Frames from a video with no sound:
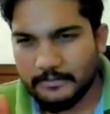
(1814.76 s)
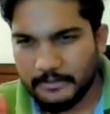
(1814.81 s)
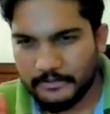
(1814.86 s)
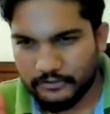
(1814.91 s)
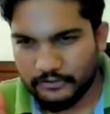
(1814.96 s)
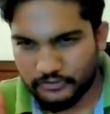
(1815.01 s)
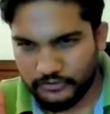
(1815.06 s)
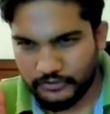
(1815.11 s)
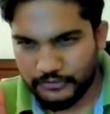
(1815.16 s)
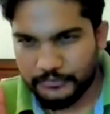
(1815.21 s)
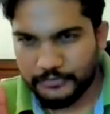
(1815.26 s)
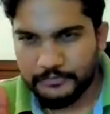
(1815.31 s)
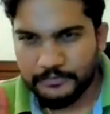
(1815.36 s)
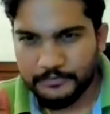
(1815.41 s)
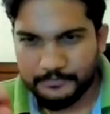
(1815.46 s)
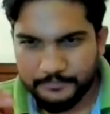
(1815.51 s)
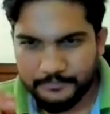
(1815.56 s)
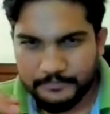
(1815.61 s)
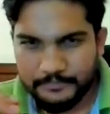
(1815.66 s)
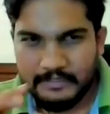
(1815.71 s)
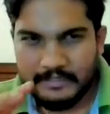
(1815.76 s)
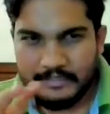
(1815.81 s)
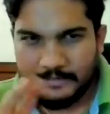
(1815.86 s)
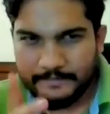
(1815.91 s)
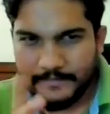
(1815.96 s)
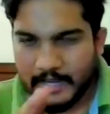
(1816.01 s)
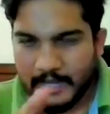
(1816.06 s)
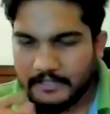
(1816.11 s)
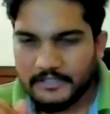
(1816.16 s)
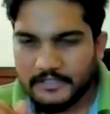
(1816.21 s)
depends.
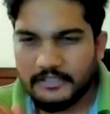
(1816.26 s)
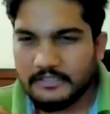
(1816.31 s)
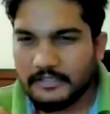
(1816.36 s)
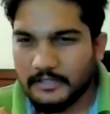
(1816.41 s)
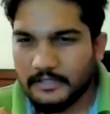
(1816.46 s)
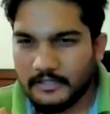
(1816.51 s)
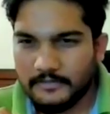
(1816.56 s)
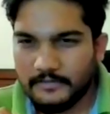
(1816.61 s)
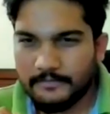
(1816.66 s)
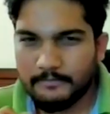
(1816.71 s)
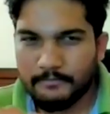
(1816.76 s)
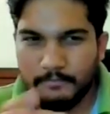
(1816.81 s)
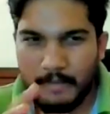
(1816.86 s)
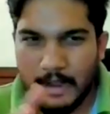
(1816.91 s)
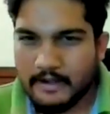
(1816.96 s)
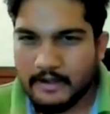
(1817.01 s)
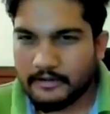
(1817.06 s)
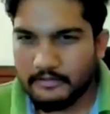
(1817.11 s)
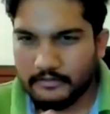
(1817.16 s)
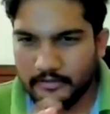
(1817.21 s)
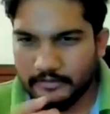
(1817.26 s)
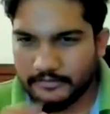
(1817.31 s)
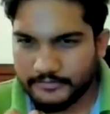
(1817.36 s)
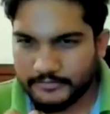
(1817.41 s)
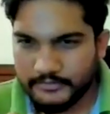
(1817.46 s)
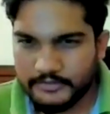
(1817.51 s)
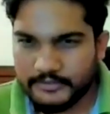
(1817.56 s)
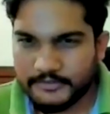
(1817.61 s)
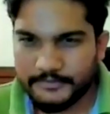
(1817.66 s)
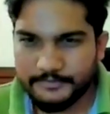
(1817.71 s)
That is part
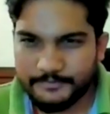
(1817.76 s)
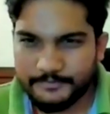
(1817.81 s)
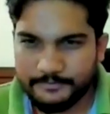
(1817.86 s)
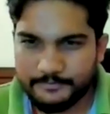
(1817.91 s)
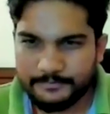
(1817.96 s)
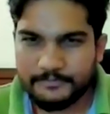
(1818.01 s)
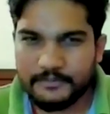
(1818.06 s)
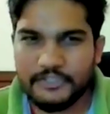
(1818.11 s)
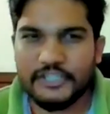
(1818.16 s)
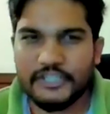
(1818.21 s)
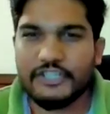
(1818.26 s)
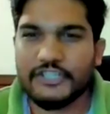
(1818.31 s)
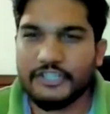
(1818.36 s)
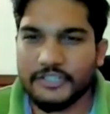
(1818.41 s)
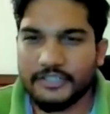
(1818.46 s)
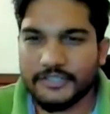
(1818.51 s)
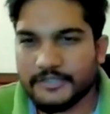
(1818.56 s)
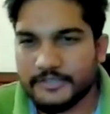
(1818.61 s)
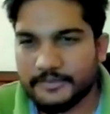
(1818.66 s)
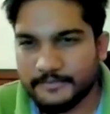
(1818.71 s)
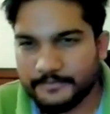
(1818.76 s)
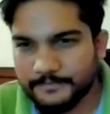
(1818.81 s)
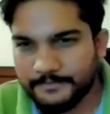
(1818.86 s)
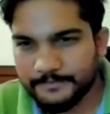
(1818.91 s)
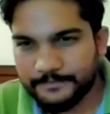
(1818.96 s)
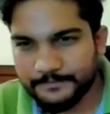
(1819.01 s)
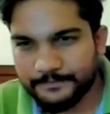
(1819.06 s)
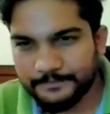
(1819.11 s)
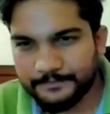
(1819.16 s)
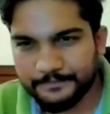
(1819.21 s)
right. teachings.
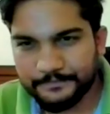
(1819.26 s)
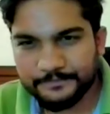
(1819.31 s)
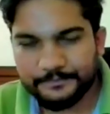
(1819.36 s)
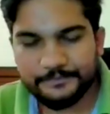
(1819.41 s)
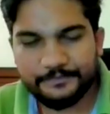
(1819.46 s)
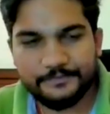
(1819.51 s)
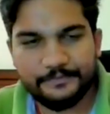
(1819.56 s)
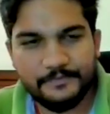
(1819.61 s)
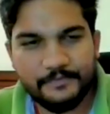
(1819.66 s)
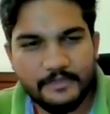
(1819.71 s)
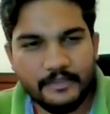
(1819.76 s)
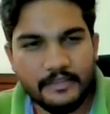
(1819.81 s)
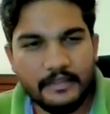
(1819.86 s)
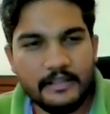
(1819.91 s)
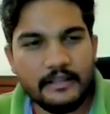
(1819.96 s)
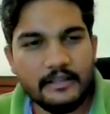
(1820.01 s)
And